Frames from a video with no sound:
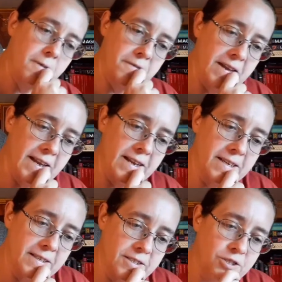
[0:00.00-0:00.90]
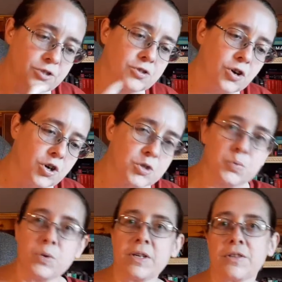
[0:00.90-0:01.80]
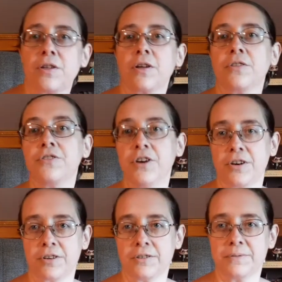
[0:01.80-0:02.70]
that starts with the.